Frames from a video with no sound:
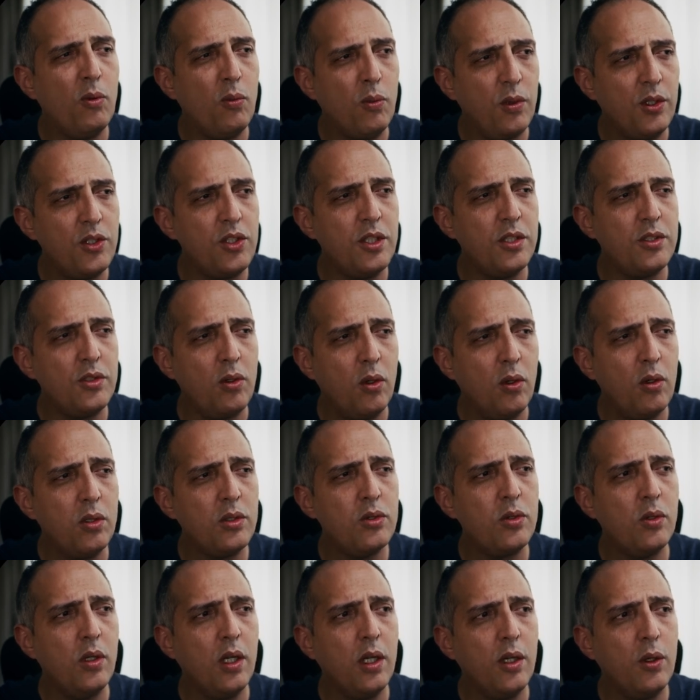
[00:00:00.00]
which is
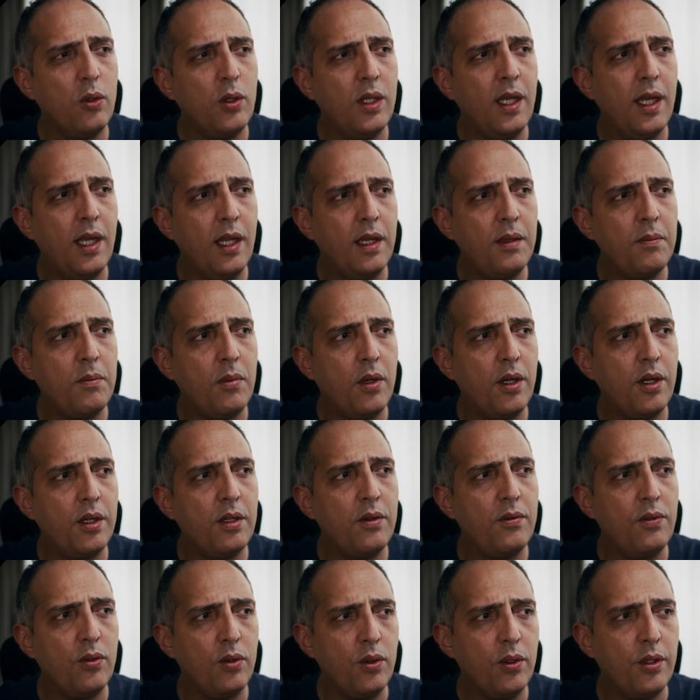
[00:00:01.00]
also a good
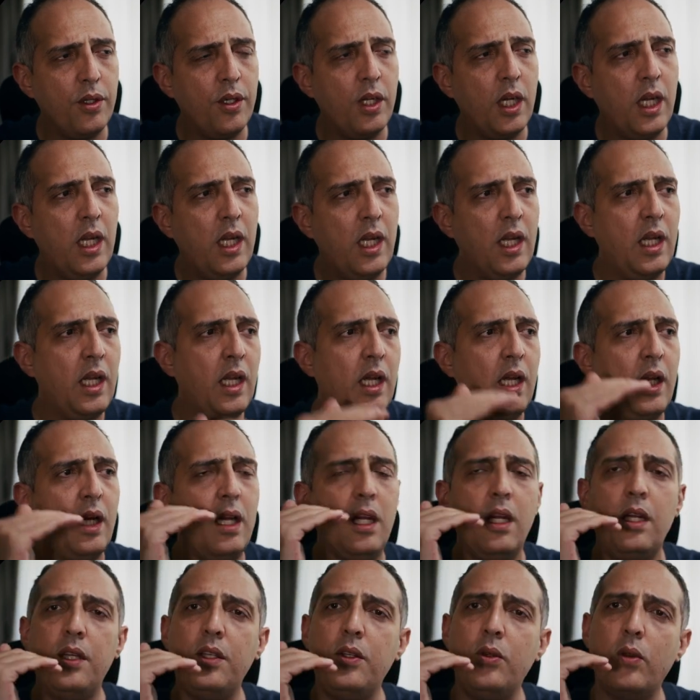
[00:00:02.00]
landmark for
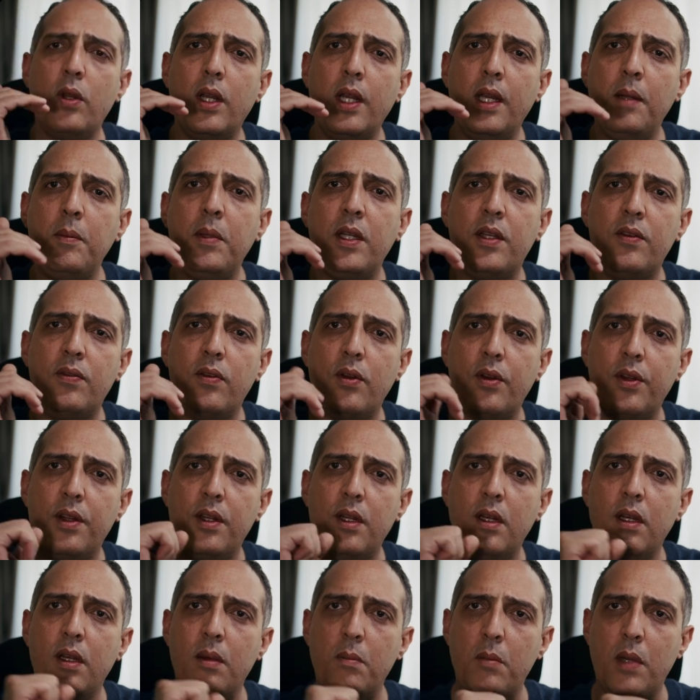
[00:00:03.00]
your limit for
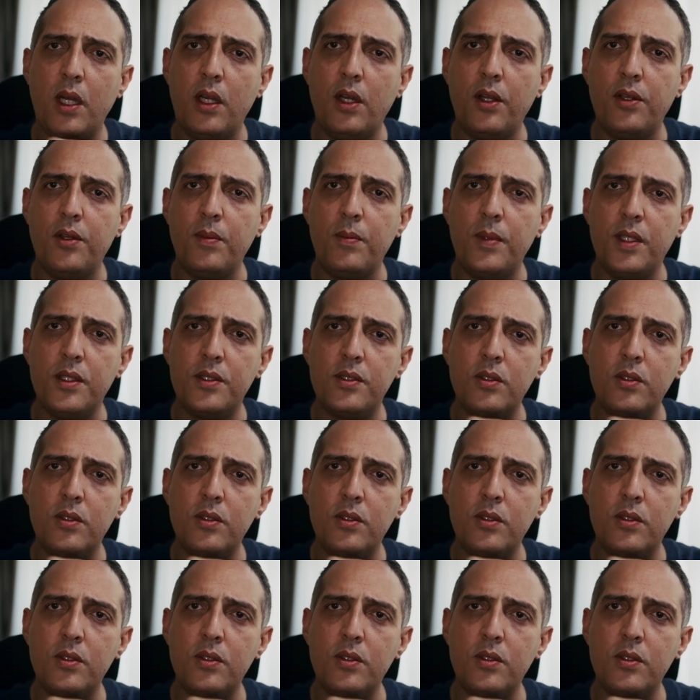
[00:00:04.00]
the myotomy.